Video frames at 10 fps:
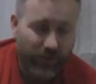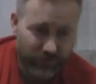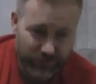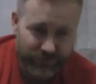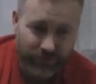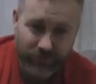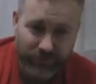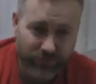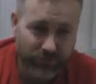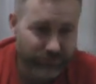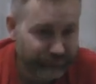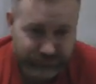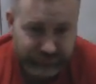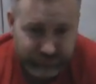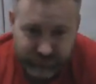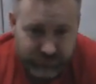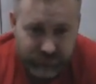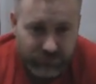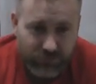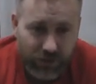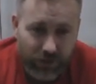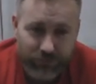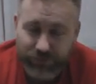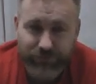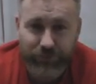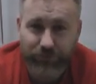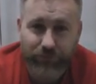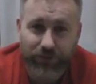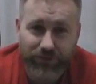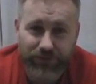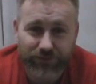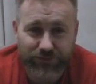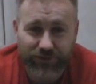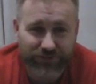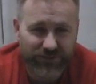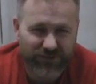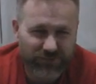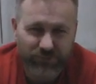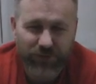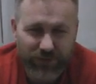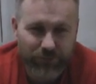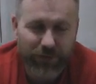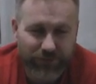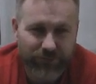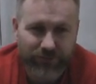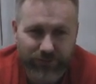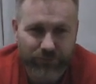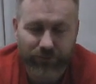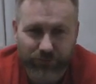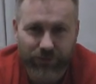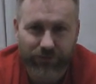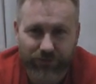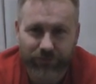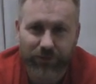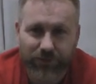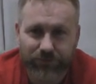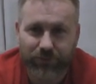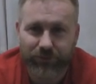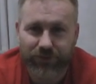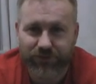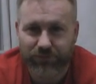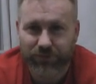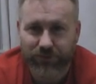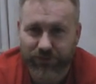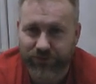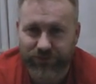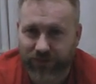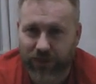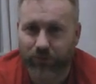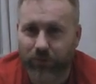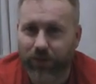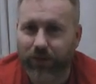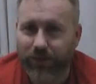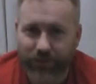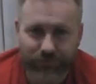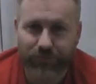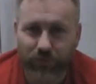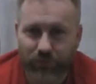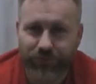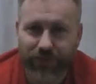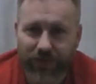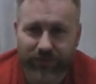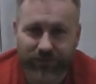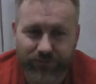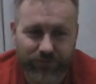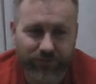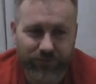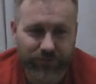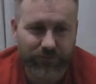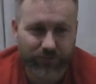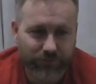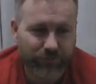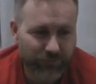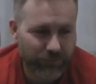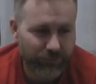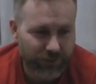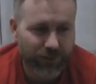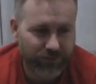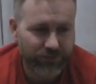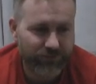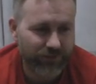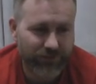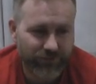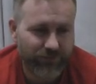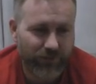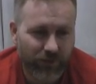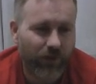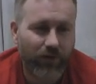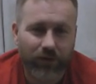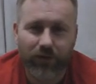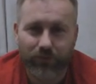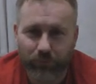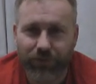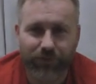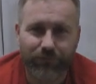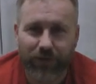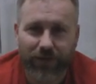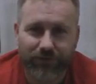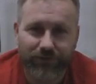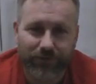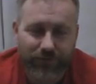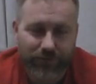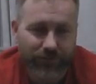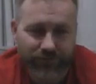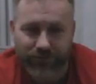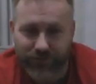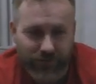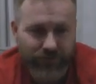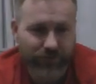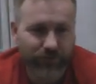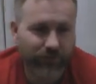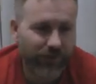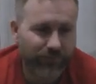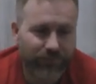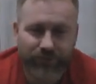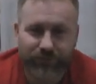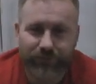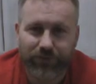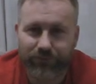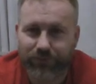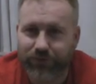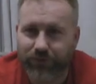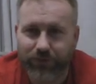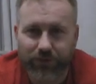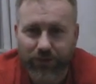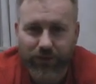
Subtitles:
I'll list some of you, but it's just really amazing, and that's one of the great things about the Twin Peaks community, just how involved the actors and the people behind the scenes are with the fans. I see that at the UK festival every year.